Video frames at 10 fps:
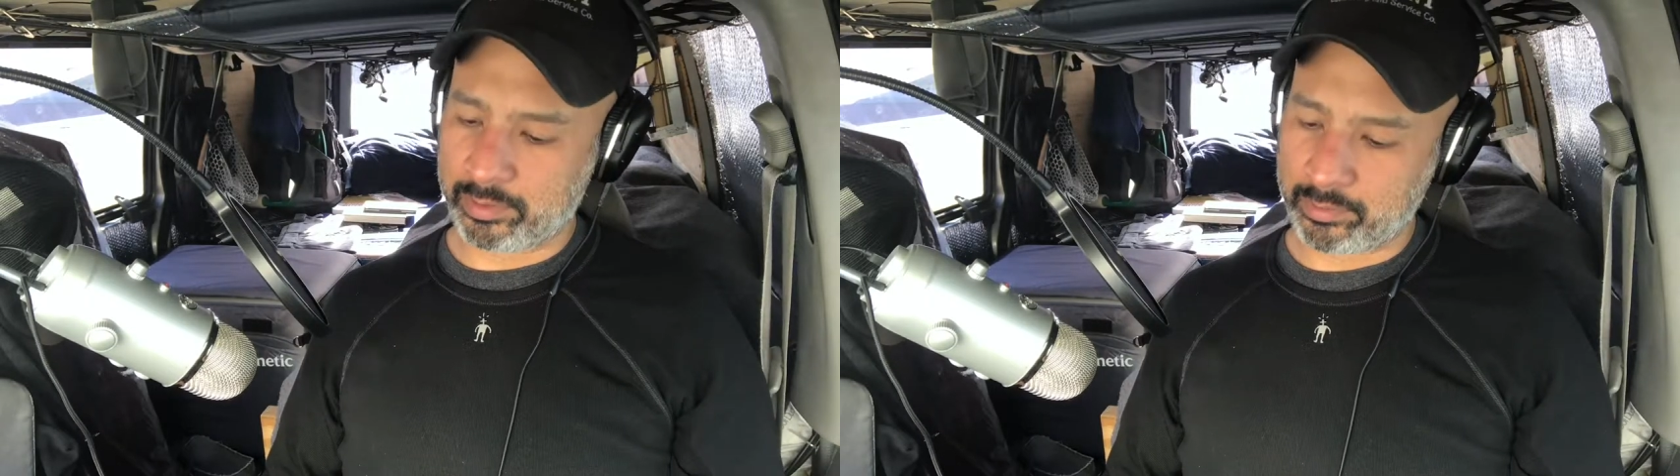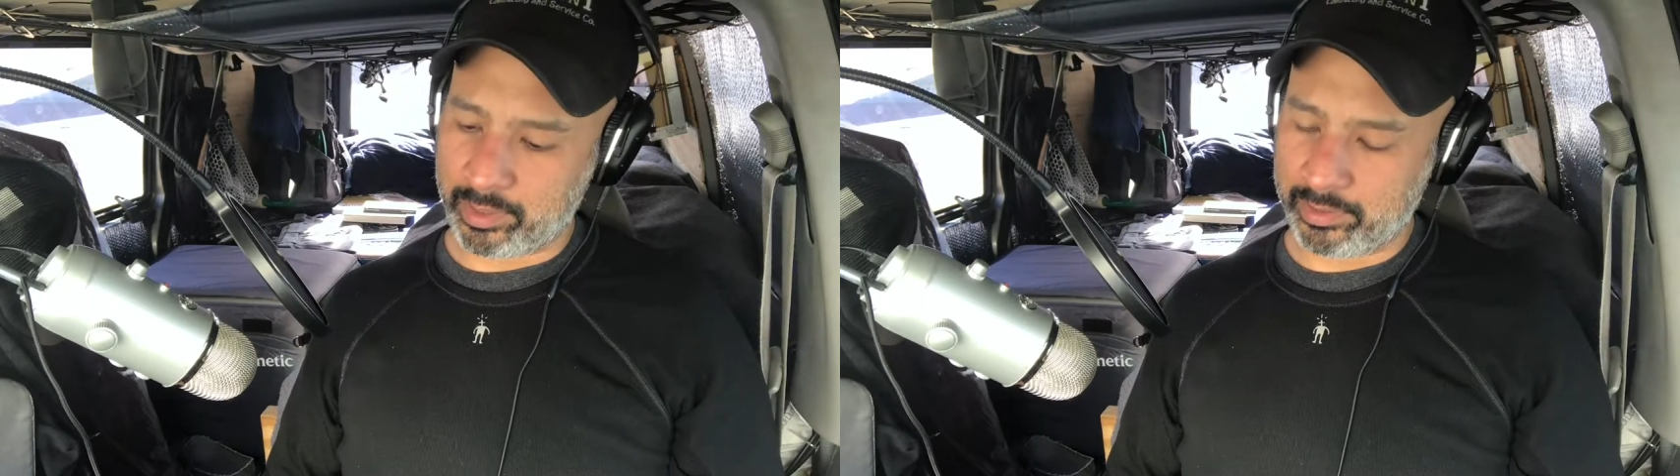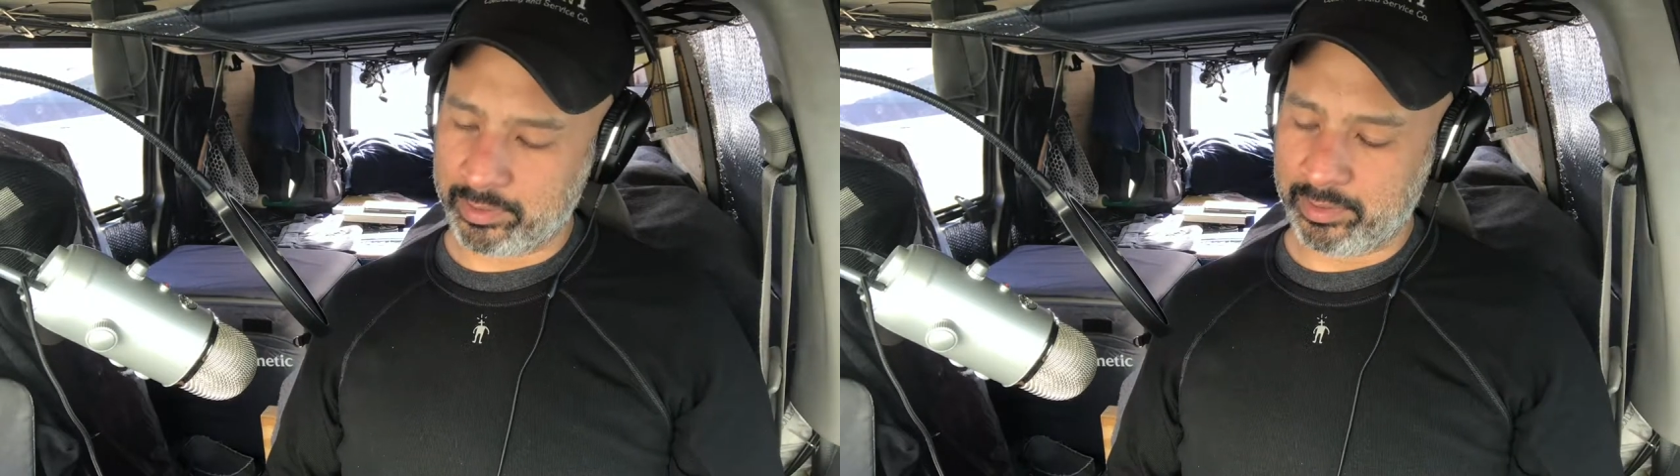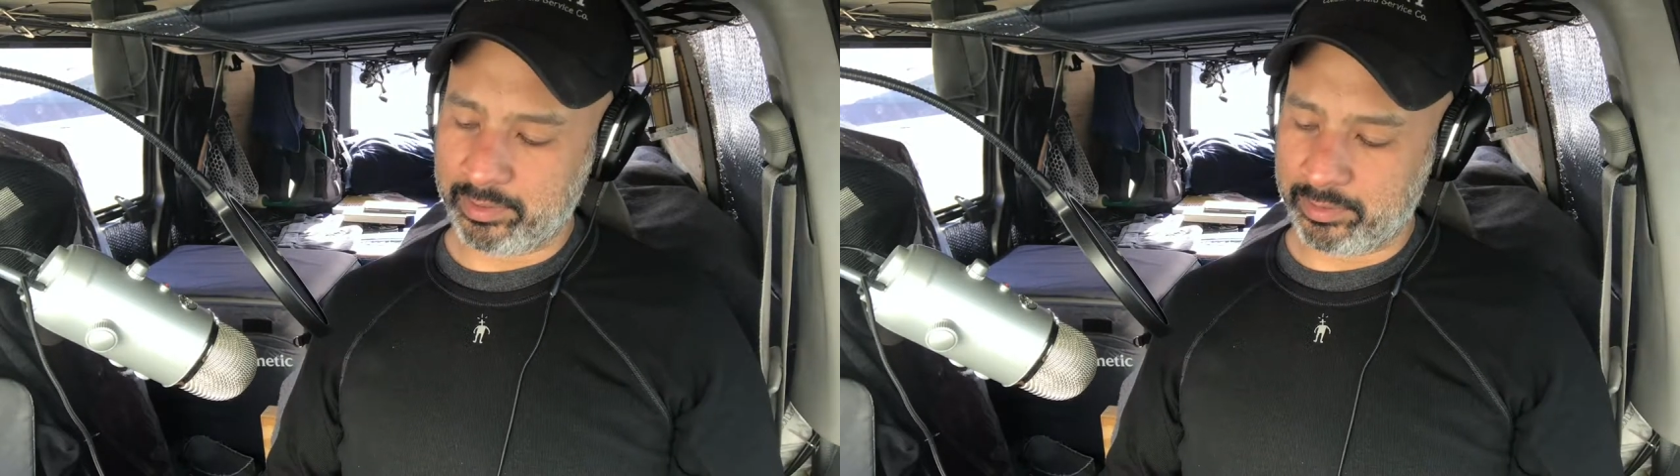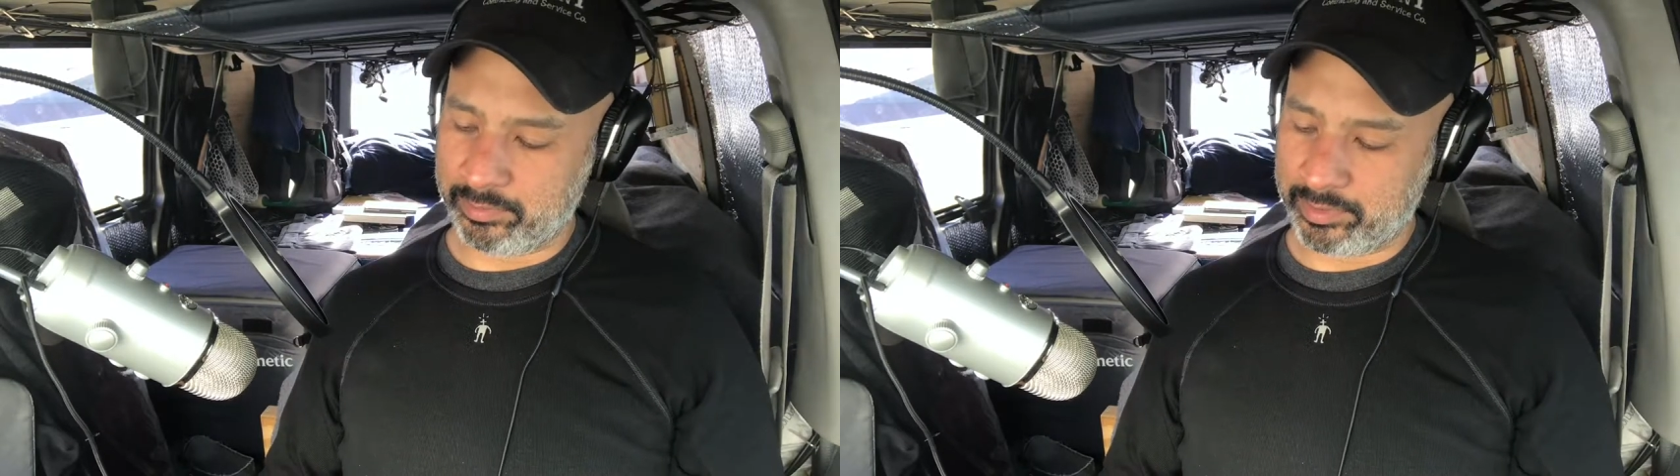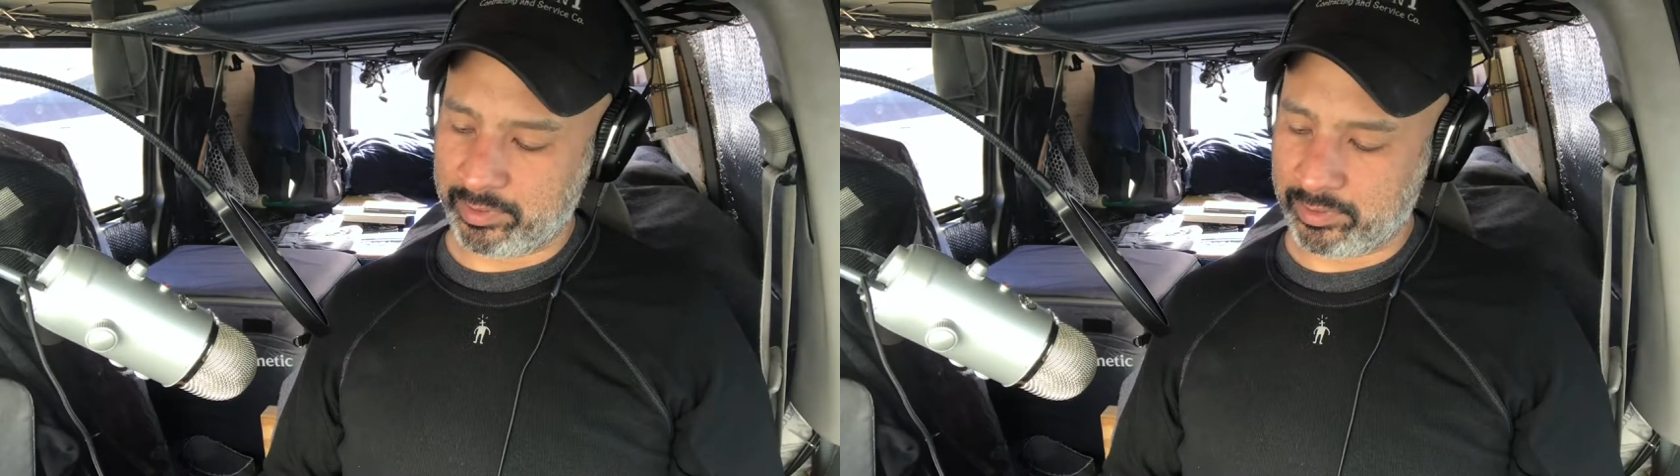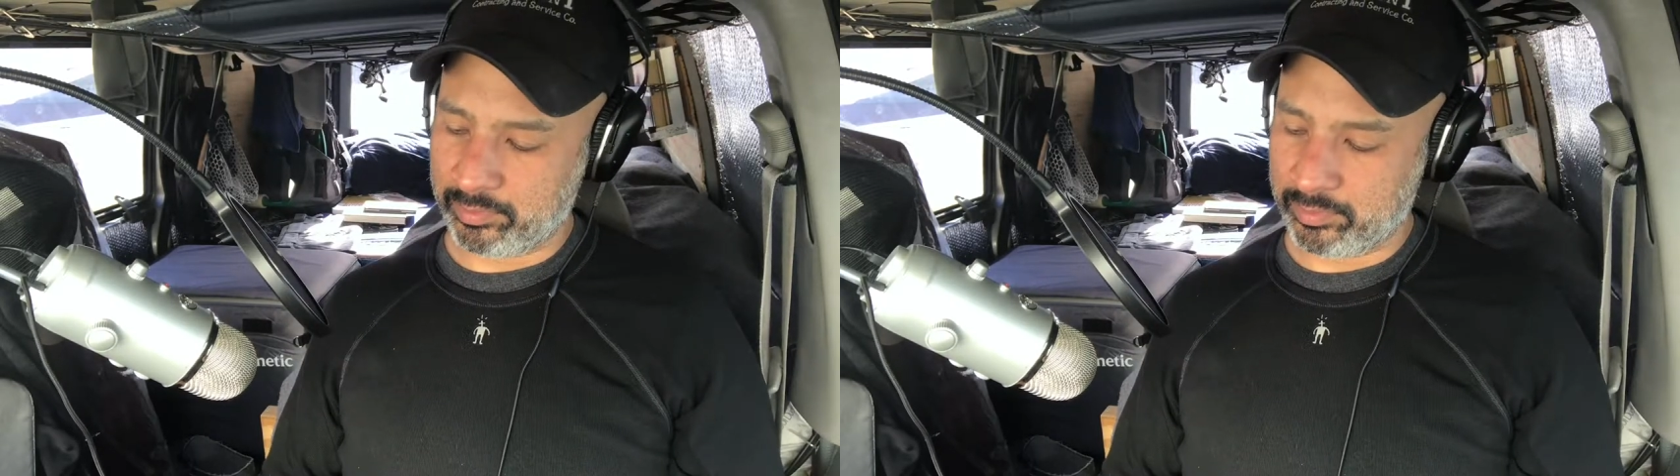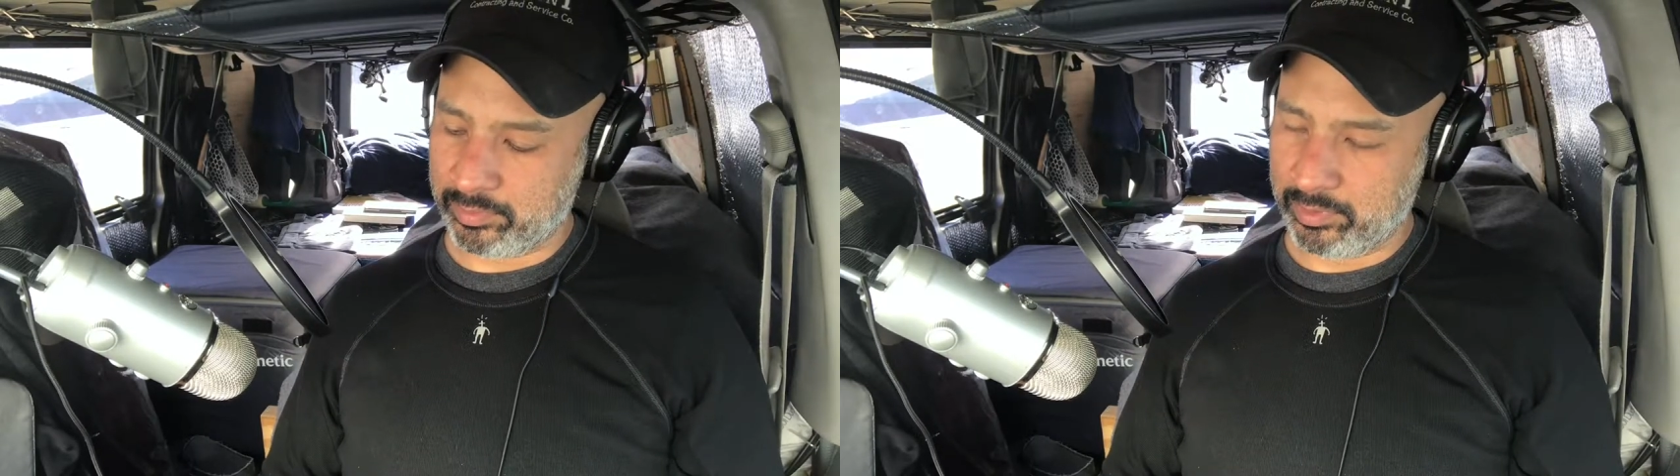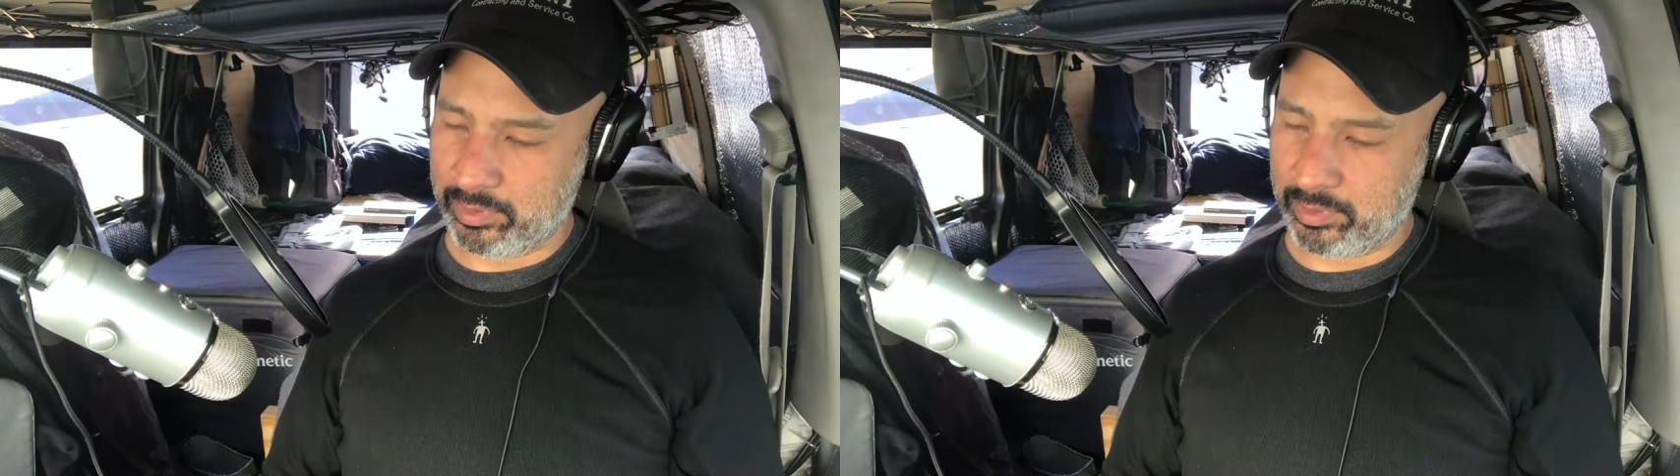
writing it and it was terrible